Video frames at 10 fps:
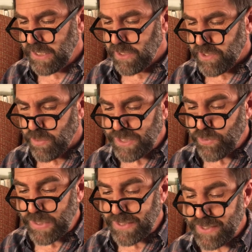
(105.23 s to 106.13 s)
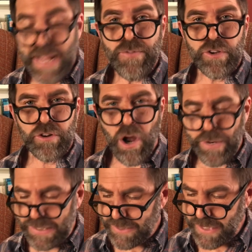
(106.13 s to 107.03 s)
so as to extend the
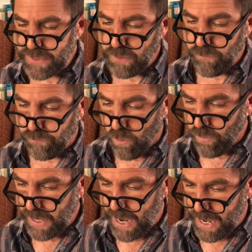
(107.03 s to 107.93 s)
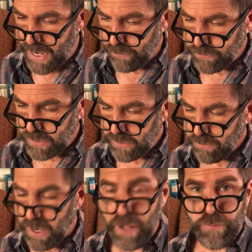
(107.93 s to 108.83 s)
growing season fore and aft
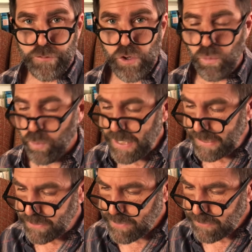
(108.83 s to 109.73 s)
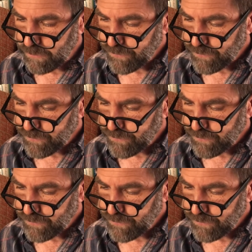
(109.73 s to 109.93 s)
by a few weeks.